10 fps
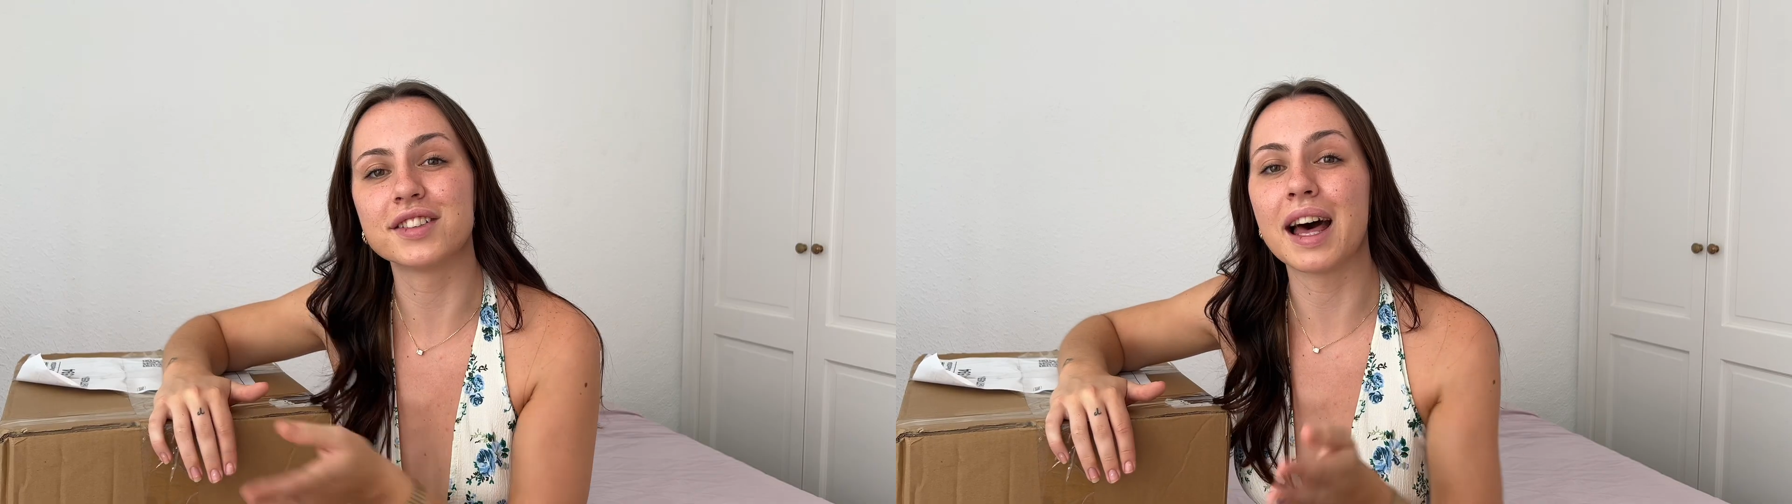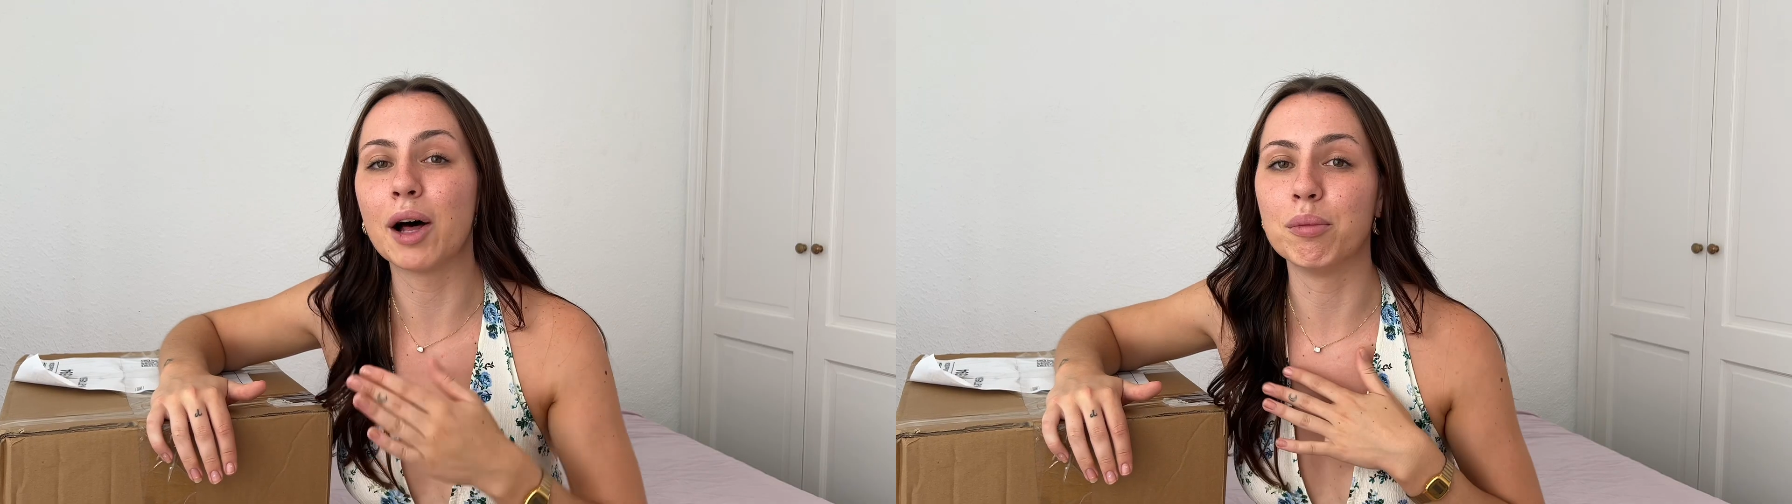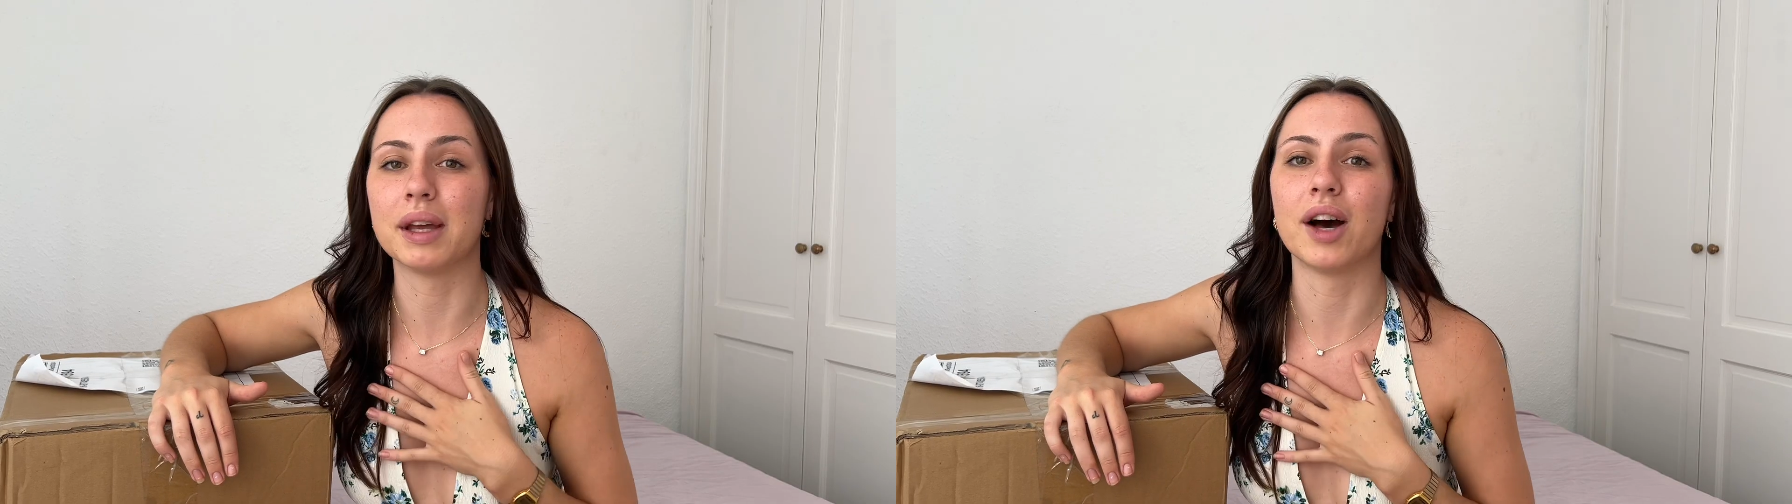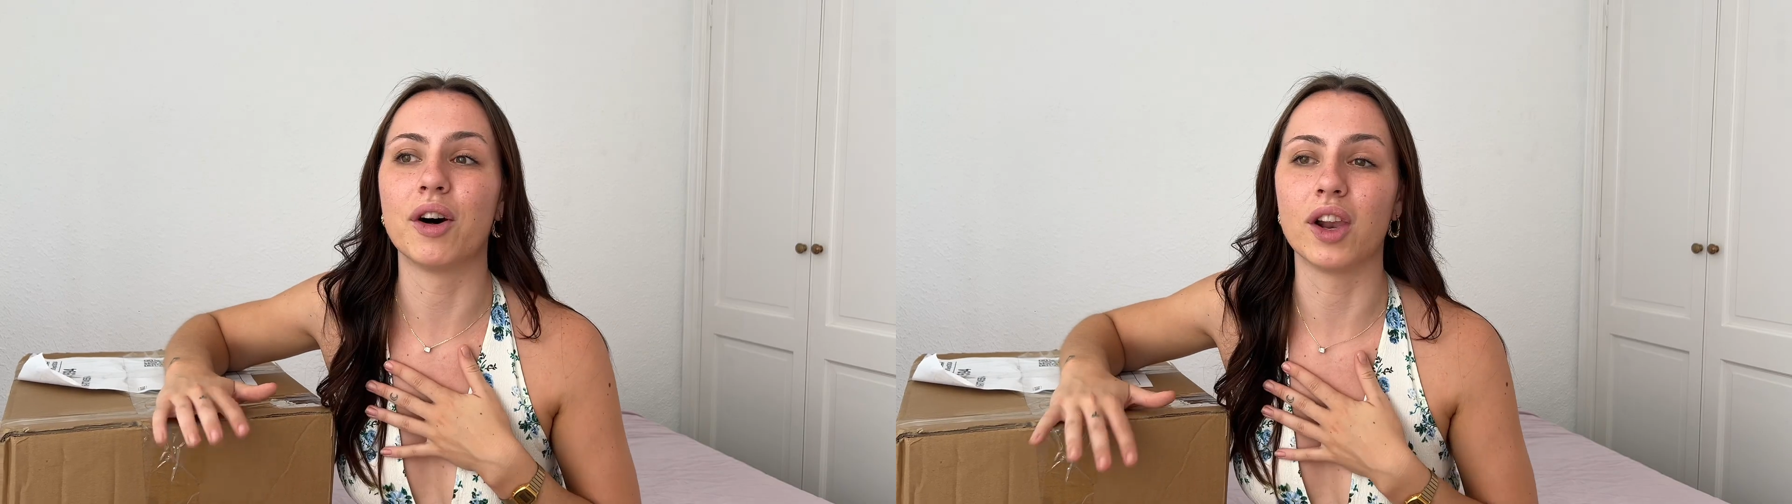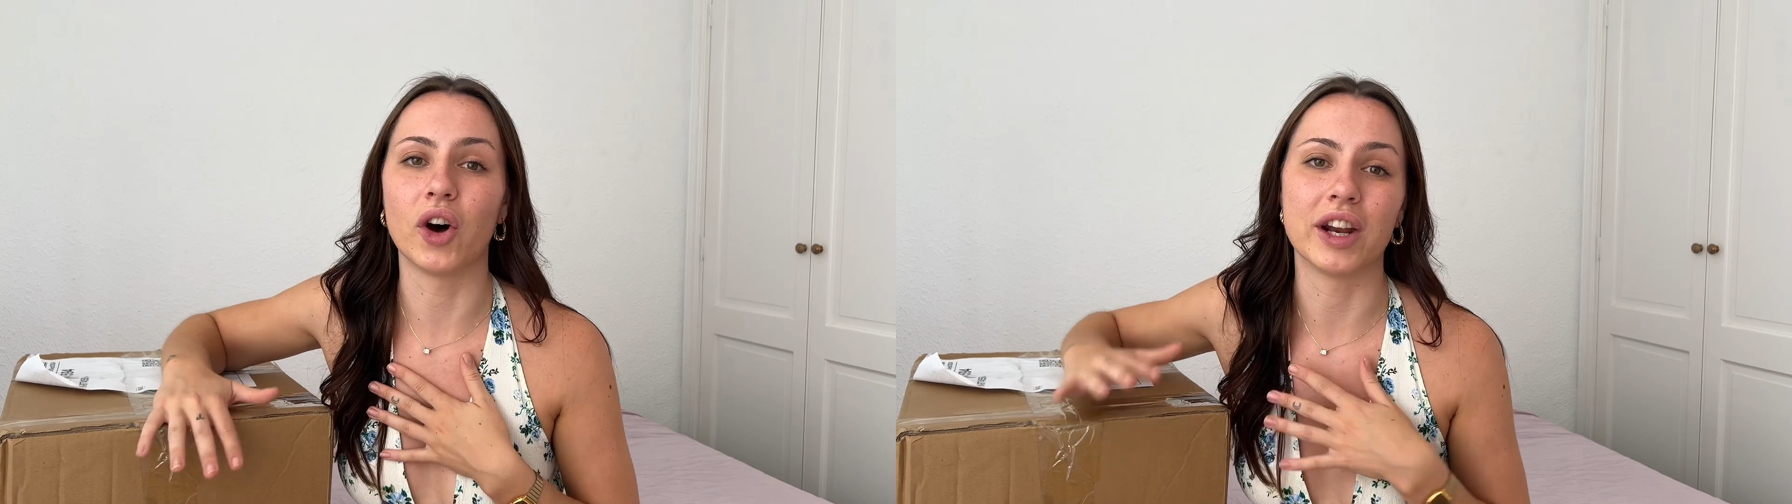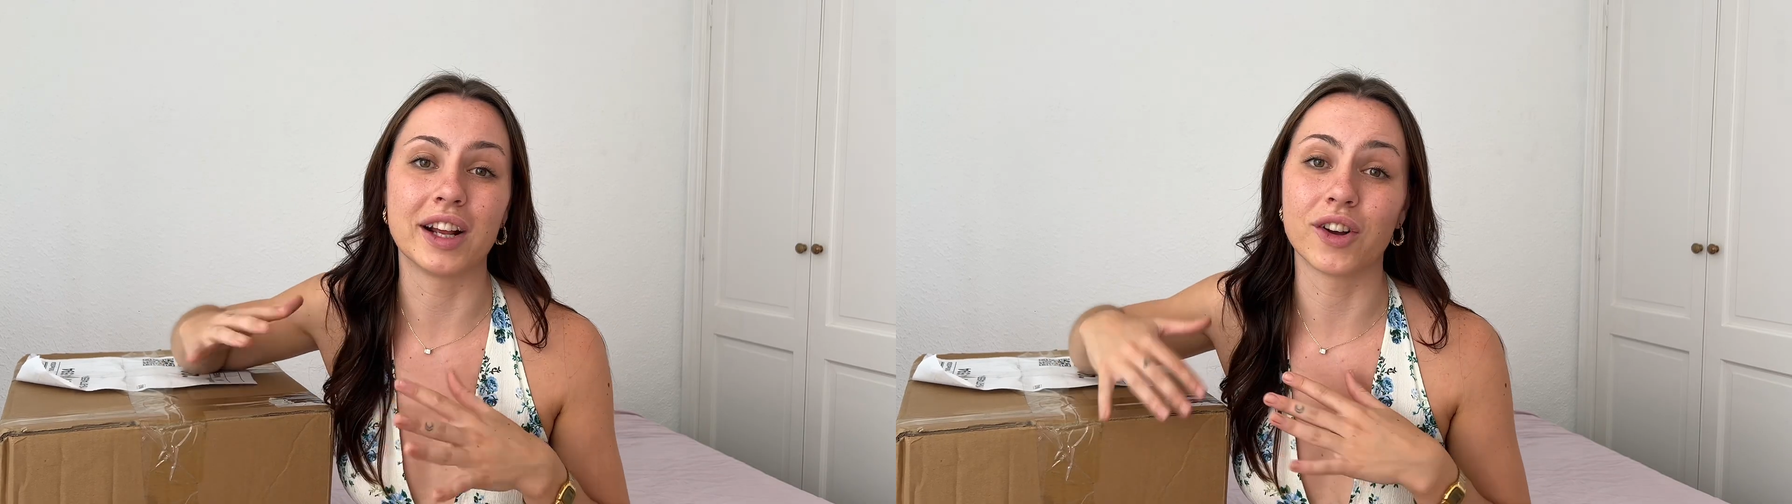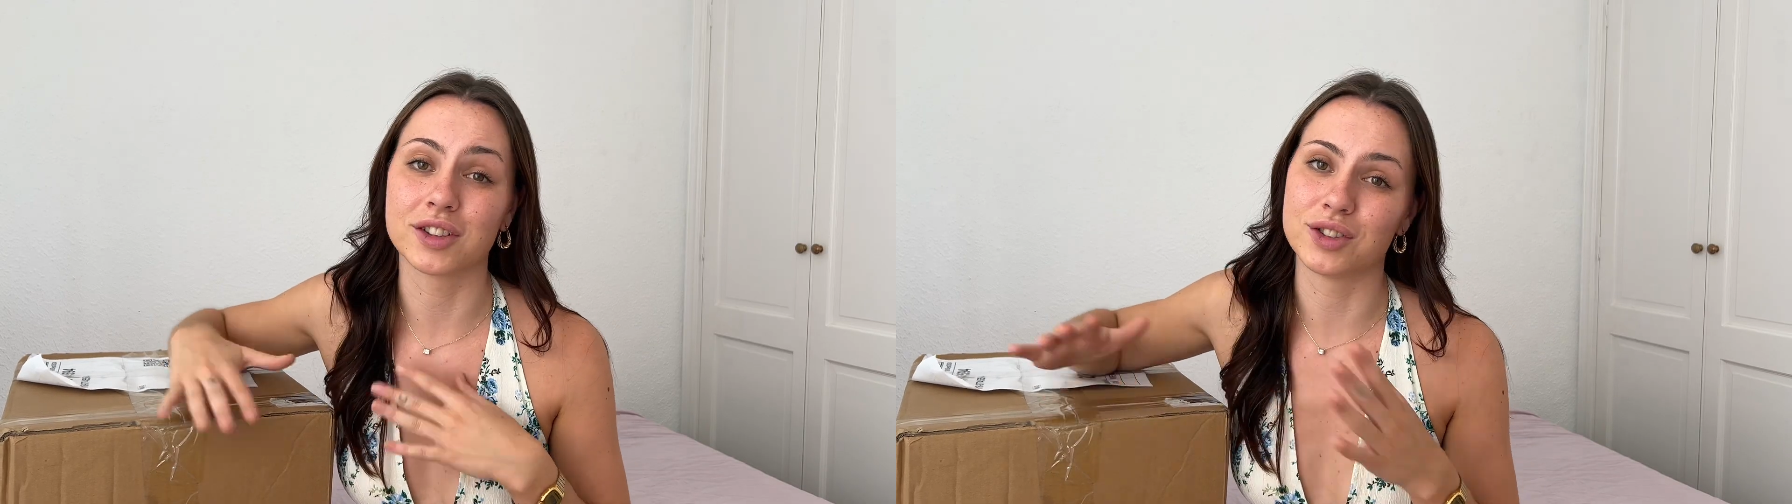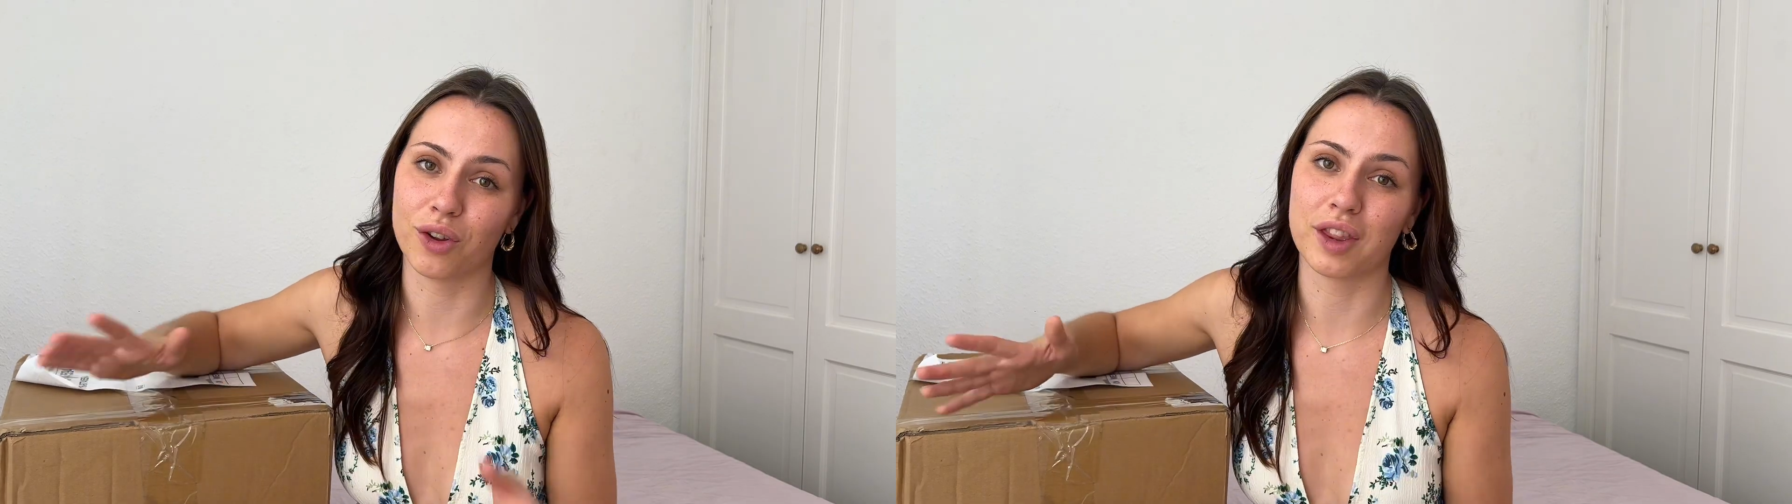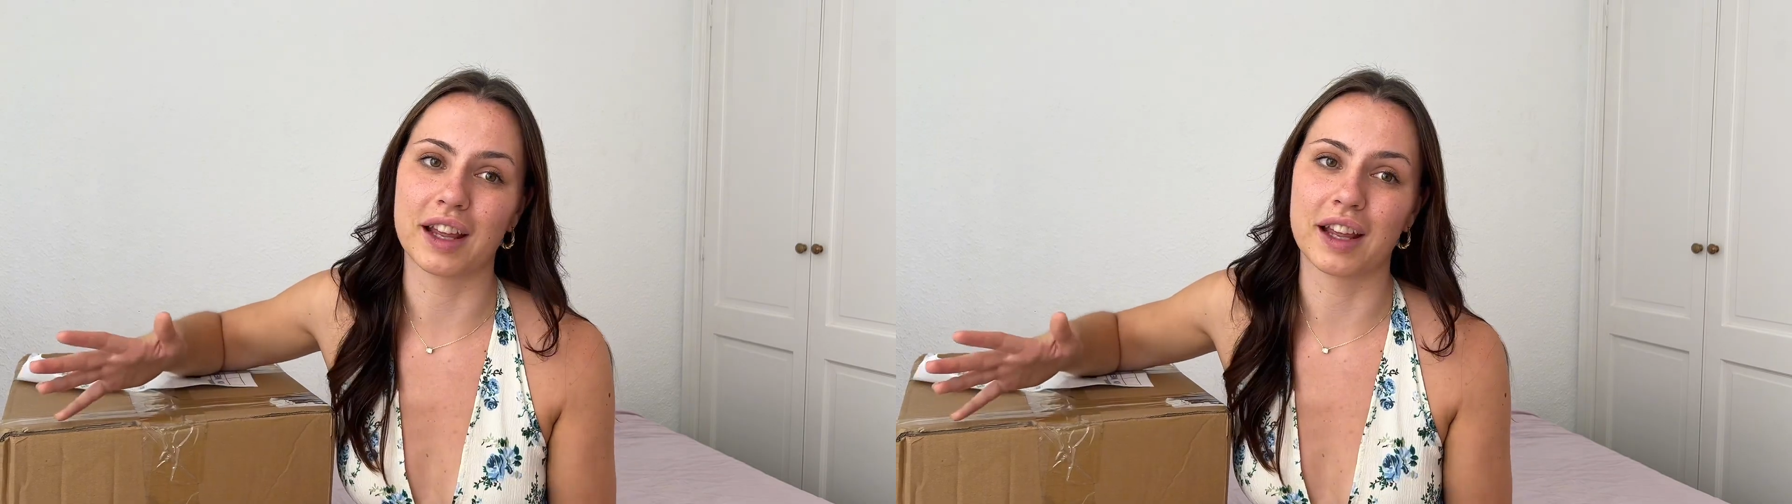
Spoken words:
help me out a lot and it costs nothing.